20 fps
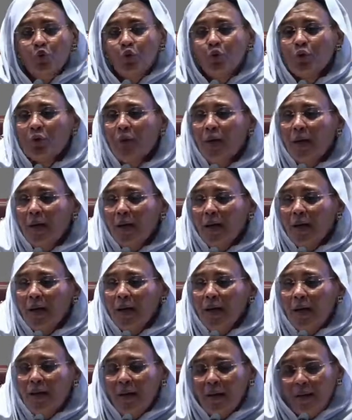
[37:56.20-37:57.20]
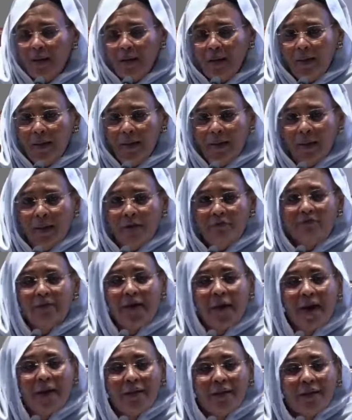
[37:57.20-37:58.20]
in our relationship. We would
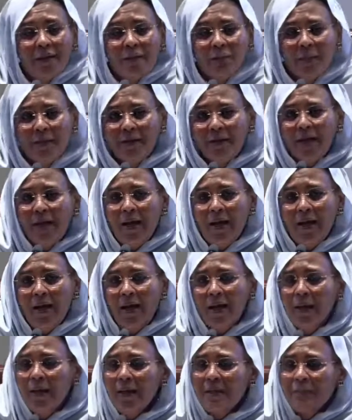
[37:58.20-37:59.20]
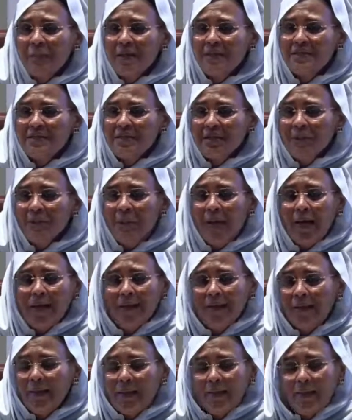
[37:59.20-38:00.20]
like to have transparency, to have
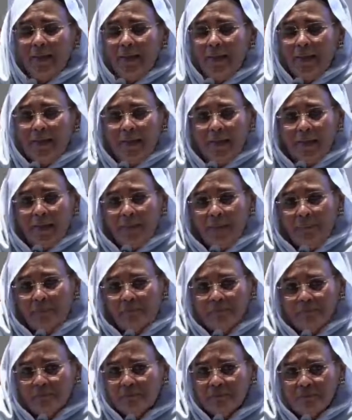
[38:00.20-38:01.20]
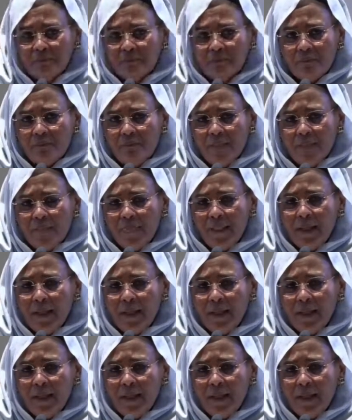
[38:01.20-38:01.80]
constructive ideas